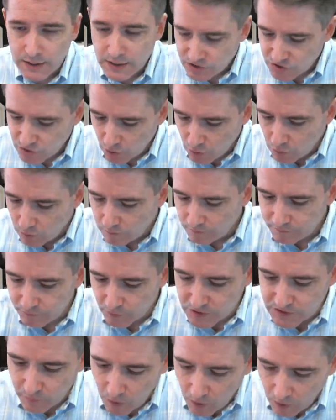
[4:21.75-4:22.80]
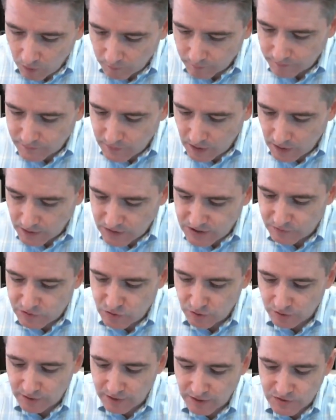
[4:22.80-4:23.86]
So first of all, Chief
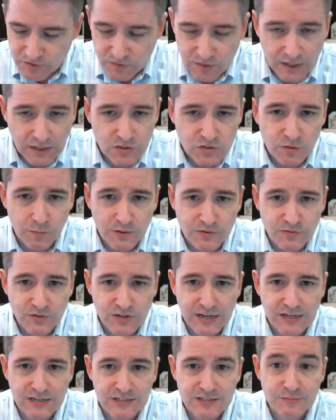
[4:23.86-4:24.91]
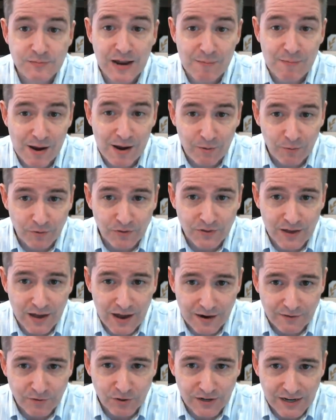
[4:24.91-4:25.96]
Instructor Nelson, thank you so much for taking some time out
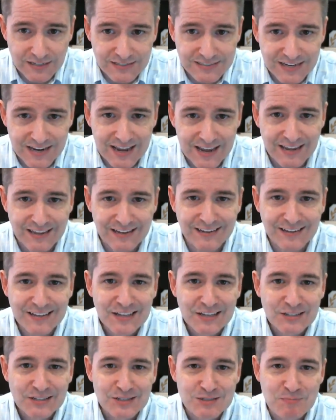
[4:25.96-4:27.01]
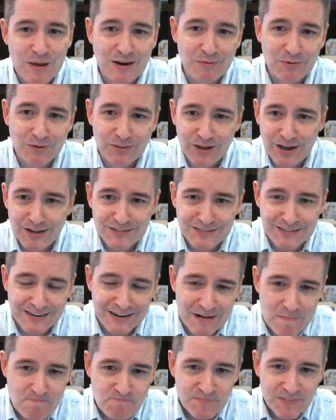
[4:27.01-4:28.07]
of your day today and to spend it with us and